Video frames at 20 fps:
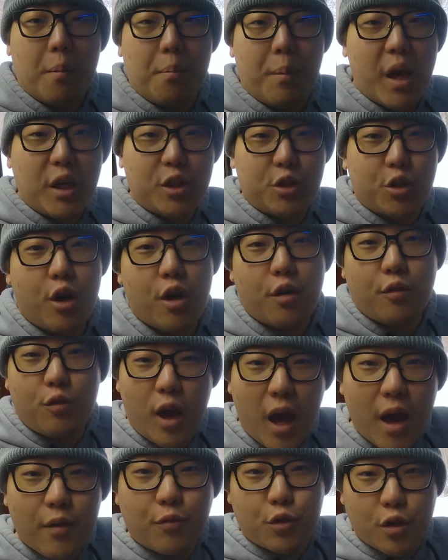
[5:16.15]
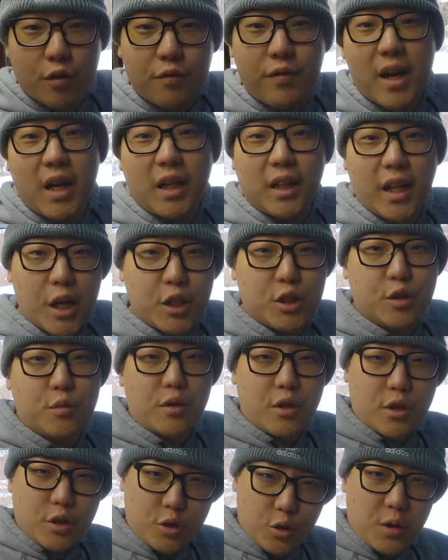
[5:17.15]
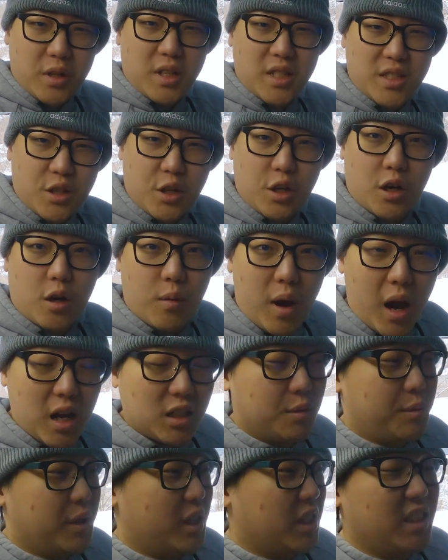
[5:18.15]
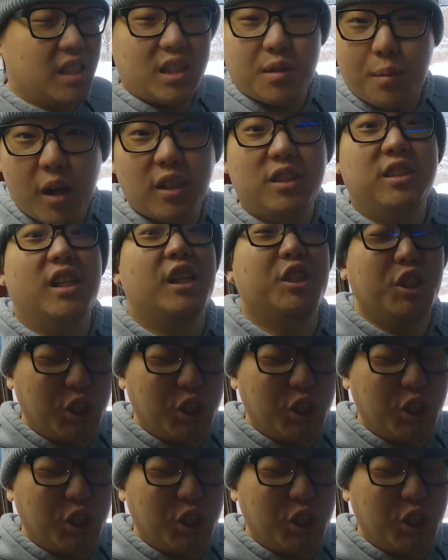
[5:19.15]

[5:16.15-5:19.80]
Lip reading: Make sure you have good ventilation when you're doing this in your garage because it smells like